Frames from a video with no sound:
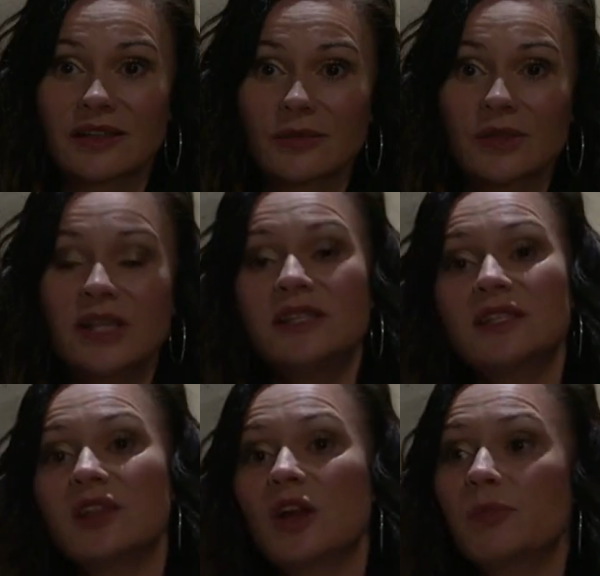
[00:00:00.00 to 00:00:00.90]
We need to
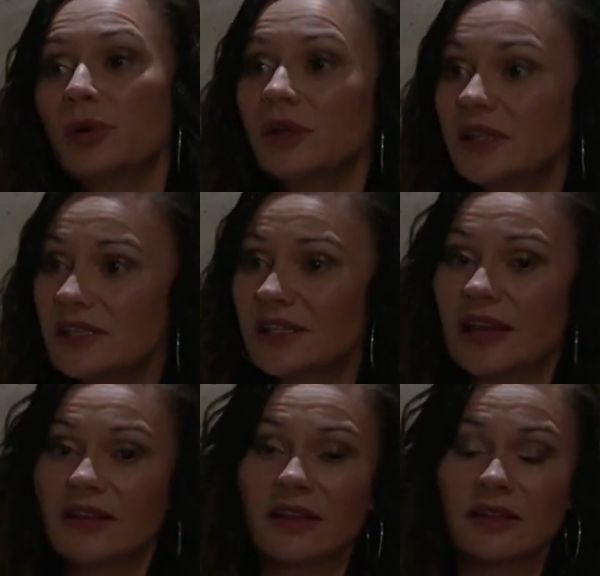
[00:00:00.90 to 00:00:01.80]
start pulling
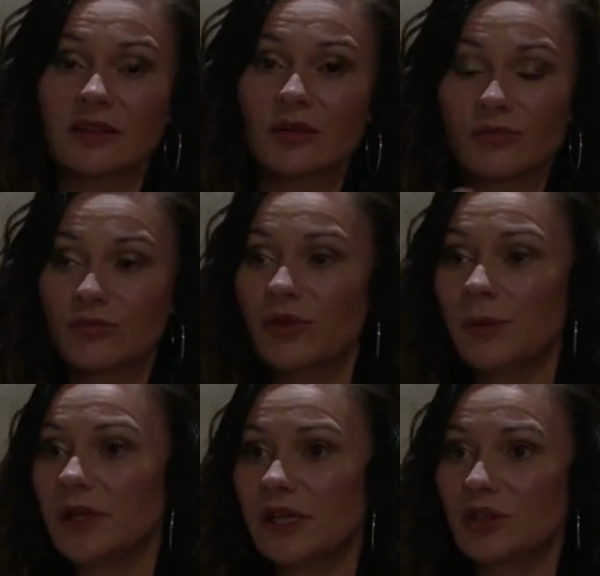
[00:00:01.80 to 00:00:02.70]
together, not ripping
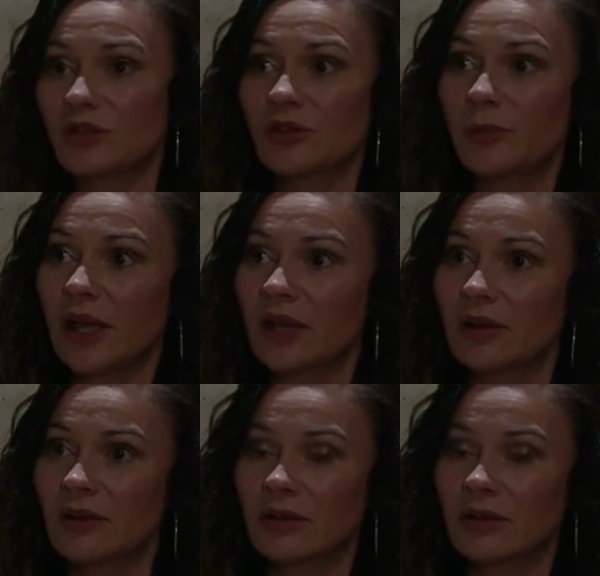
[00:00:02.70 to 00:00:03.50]
each other apart.